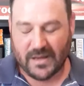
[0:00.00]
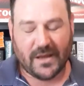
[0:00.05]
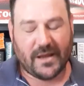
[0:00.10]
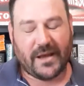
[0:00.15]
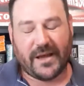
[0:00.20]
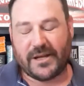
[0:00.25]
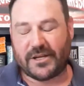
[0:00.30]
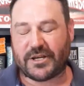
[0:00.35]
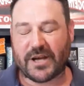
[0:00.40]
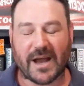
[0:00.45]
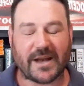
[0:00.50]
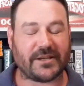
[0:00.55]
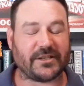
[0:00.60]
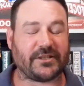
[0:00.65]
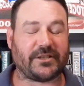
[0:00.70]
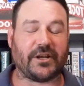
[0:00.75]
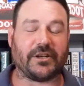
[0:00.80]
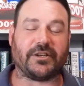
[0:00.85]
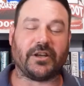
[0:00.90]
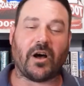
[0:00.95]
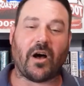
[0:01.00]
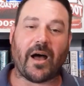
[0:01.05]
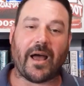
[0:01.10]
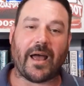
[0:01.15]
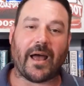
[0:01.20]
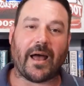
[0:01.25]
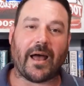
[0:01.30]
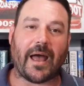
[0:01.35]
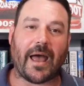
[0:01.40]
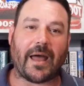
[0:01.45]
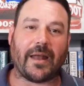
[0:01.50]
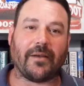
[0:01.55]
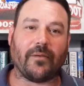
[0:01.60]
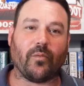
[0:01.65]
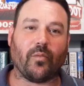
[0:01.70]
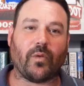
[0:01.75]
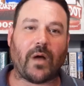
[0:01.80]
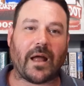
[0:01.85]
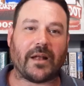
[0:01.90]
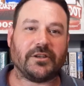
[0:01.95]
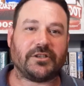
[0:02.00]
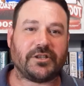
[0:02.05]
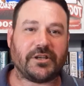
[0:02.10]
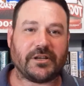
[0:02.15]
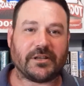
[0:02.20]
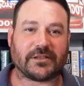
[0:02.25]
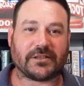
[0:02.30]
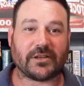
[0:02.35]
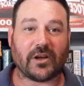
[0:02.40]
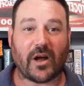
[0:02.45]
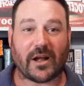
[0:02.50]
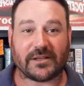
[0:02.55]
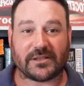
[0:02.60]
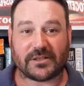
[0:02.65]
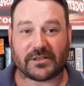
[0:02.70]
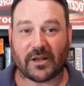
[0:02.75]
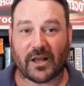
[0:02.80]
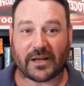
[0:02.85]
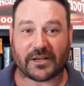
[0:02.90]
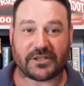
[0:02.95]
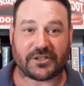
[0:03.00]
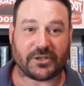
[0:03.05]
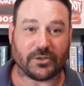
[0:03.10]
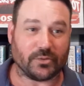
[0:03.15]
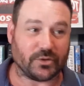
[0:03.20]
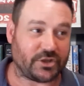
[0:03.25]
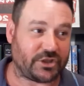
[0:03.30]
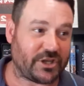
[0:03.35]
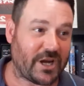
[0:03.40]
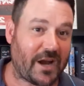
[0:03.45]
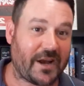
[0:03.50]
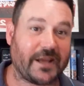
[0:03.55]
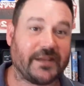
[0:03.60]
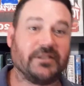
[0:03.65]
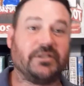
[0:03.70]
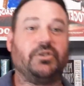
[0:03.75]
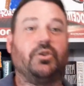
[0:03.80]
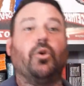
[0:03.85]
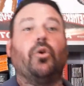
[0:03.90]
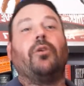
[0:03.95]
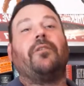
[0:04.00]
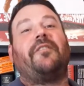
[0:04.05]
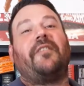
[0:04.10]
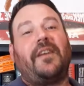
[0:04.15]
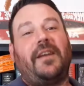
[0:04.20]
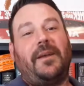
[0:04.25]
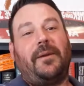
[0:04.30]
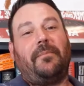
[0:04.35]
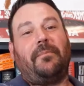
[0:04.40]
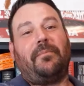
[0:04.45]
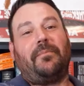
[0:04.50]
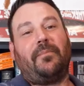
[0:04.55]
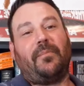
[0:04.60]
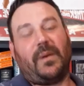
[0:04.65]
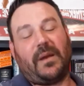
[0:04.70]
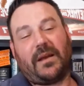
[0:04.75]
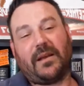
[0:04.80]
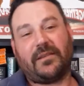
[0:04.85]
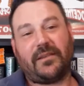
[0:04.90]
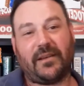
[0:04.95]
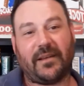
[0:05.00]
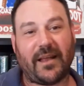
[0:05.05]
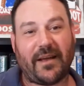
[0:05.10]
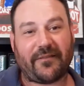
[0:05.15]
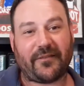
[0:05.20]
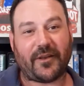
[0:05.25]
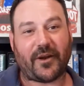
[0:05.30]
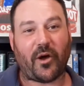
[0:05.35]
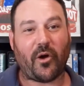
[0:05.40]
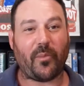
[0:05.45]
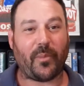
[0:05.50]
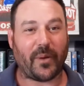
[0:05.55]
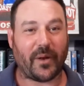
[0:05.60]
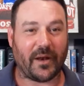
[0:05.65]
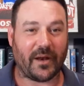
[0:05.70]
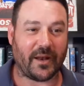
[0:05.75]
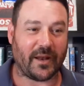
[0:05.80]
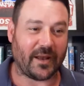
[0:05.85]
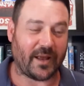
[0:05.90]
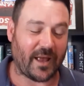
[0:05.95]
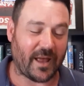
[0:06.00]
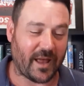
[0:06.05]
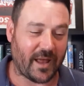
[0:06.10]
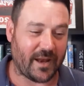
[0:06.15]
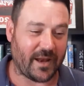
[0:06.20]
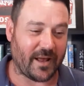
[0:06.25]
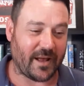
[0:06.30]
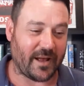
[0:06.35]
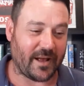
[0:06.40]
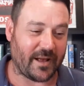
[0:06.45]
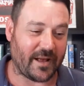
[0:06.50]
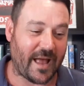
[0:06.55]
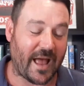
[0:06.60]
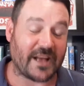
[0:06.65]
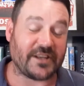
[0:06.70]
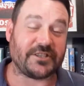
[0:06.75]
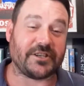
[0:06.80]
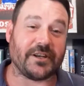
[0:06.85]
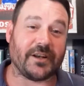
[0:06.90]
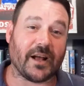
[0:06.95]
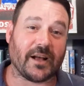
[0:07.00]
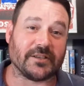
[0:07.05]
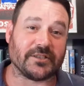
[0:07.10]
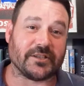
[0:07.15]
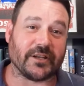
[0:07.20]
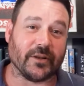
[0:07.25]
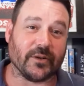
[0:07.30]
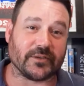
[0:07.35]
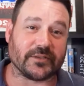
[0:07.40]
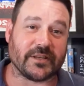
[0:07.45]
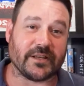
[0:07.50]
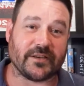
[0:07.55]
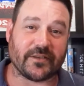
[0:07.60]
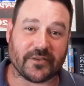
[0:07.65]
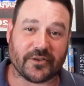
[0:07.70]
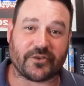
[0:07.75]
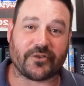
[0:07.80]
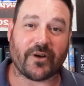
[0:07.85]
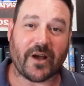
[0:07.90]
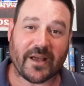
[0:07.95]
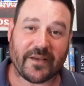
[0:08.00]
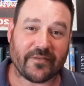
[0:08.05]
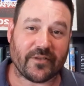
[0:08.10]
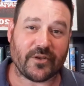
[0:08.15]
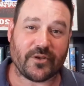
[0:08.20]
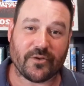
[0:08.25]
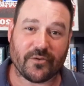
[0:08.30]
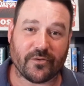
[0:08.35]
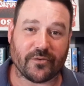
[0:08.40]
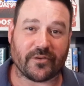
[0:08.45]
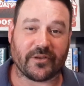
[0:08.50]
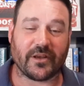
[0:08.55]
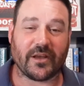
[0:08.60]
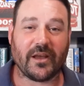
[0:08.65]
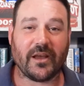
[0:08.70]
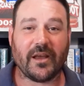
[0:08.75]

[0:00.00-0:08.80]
He changes her tyre, and she decides, like, she'll shut his door for him because he left it open. And as she does, she looks into the tray of the ute,